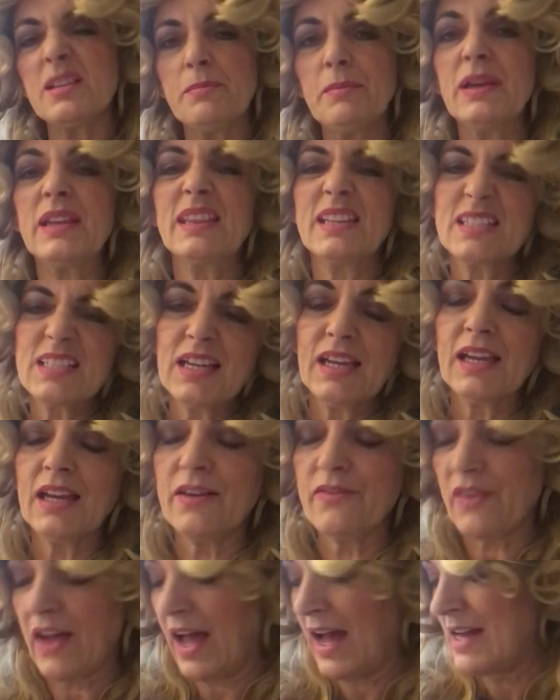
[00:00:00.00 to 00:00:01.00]
admit that I
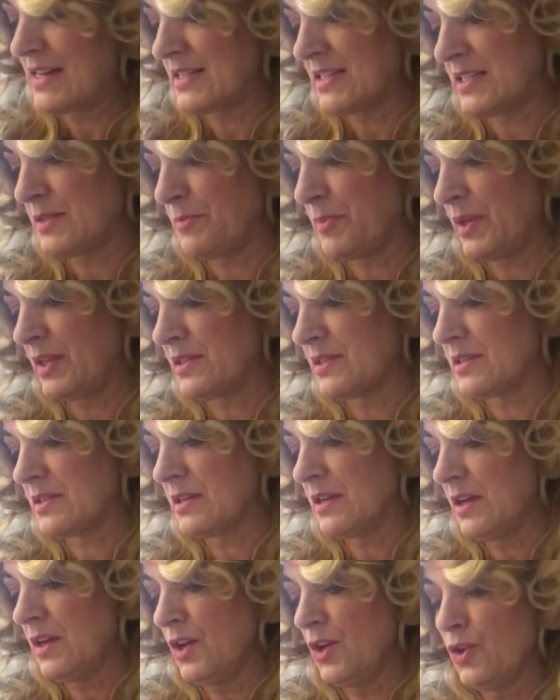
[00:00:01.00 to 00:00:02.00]
have added bits.
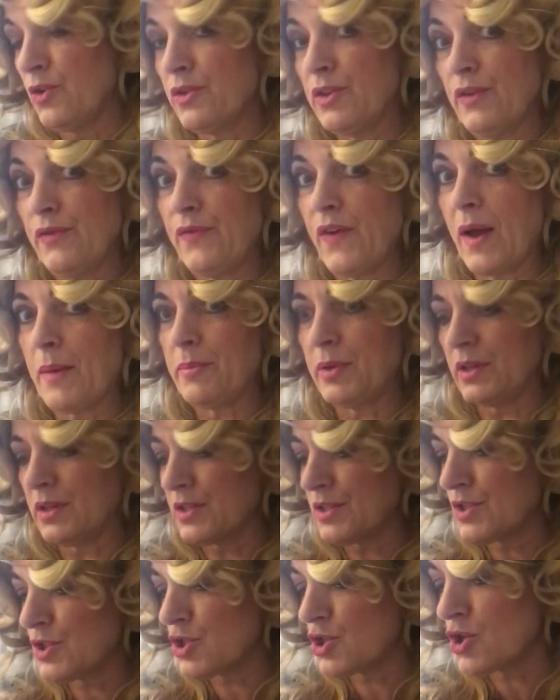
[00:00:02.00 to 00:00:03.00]
The
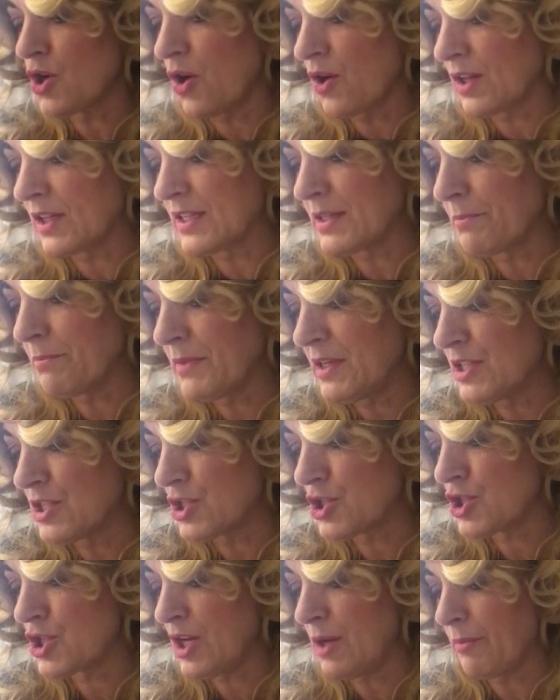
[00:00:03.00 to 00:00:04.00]
fabulous chocolate
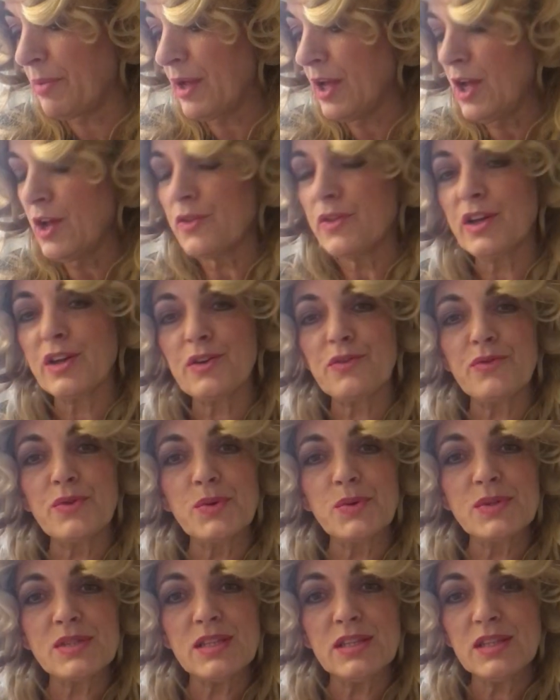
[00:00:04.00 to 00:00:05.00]
mint chip that
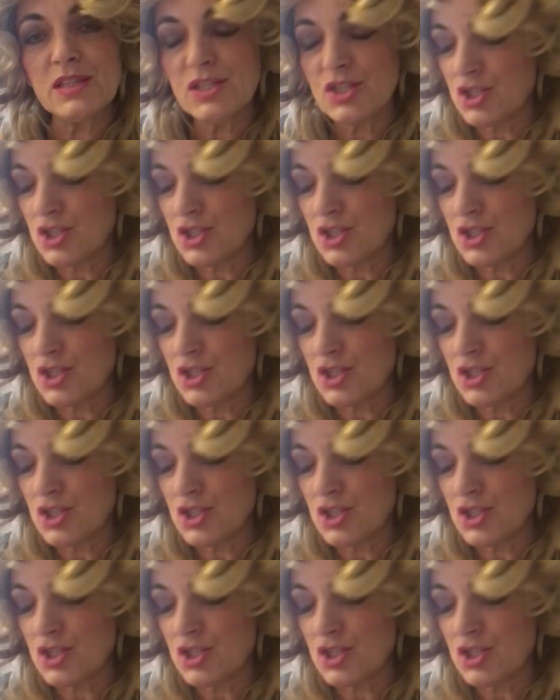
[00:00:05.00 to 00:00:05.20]
grows in the